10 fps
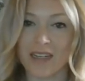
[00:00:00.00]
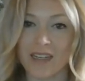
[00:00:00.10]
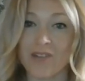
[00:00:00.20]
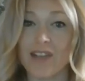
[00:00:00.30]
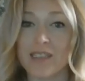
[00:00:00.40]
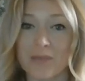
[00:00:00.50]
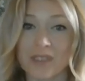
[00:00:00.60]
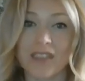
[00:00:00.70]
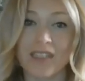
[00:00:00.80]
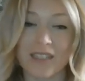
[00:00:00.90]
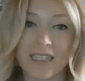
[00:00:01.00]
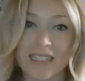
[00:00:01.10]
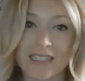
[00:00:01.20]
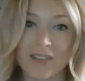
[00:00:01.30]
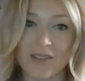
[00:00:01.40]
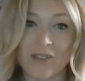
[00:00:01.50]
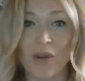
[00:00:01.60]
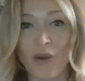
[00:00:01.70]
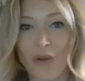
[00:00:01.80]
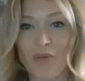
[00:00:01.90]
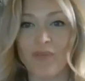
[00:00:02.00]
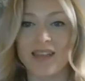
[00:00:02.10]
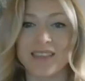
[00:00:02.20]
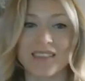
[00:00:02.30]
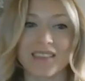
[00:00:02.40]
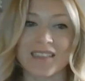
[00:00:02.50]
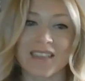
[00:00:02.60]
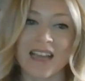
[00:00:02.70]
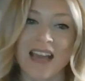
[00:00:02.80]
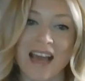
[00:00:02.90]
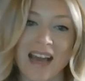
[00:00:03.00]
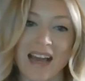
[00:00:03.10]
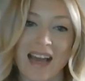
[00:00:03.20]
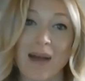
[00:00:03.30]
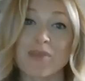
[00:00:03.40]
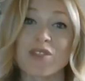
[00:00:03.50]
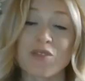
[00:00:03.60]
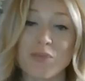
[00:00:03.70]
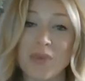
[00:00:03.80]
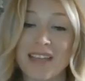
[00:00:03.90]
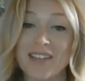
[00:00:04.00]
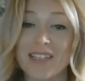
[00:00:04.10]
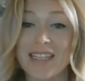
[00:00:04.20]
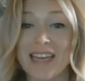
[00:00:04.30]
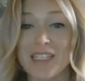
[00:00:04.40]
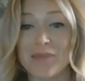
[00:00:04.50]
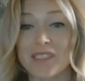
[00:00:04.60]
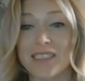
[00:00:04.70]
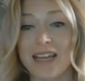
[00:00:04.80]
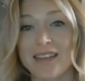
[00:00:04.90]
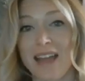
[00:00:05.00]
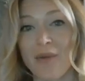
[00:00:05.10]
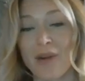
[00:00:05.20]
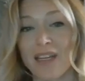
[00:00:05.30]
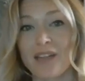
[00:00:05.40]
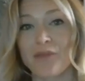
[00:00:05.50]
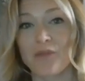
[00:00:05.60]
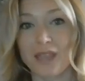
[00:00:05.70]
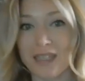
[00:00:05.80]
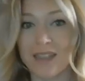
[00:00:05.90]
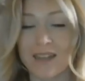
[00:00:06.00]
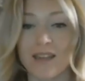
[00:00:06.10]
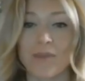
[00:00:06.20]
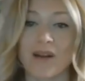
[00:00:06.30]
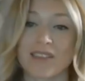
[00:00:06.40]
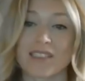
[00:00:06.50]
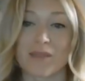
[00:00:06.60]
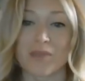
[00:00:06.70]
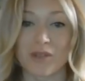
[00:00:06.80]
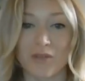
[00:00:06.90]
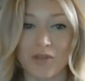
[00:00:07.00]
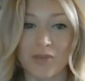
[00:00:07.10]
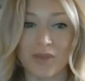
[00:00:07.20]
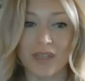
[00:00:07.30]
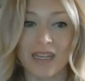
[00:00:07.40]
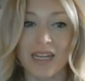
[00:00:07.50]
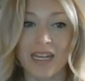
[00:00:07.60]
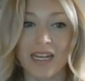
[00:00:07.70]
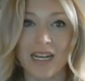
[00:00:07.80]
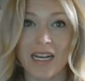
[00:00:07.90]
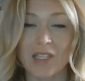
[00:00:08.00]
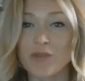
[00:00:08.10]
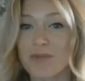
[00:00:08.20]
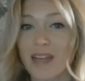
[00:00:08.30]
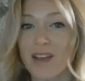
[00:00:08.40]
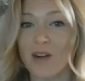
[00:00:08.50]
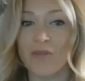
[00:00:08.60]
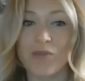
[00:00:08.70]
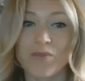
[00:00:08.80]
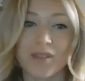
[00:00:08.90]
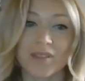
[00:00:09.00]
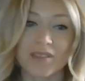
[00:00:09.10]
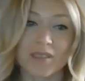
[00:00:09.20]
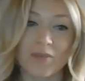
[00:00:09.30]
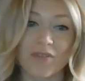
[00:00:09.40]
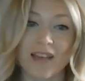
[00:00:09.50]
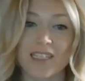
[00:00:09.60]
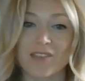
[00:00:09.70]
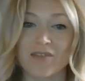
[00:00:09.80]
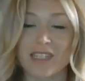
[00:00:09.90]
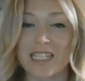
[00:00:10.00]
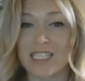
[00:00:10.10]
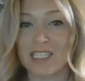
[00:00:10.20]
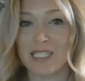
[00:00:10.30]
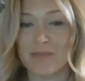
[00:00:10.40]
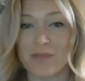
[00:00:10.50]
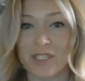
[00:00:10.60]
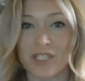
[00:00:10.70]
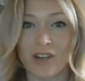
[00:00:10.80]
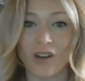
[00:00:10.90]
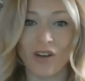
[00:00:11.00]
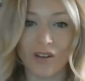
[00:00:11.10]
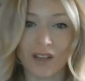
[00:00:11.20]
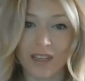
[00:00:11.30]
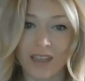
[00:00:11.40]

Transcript: incredible learning on an ongoing basis happens through peer engagement and networking within the participant group. Alumni often build professional relationships which unlock